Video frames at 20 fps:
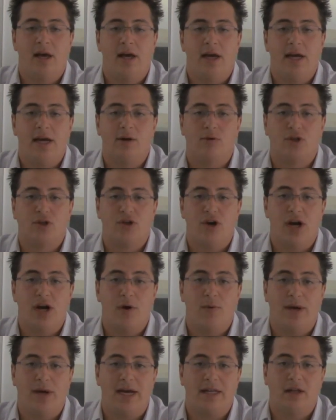In Australia,
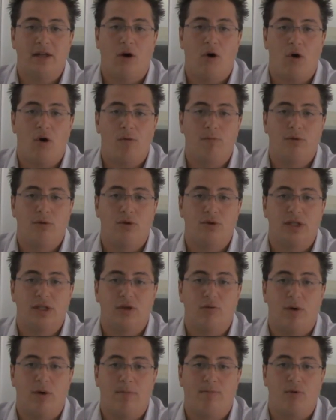we had the home loans
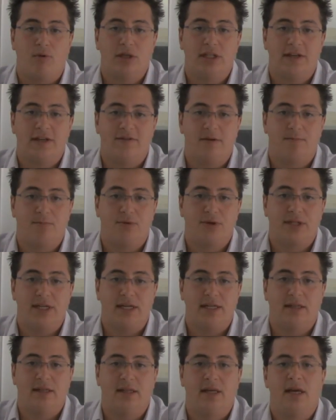at
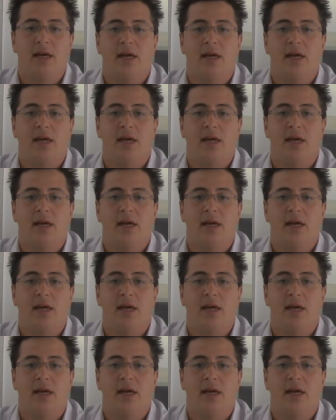1.7%.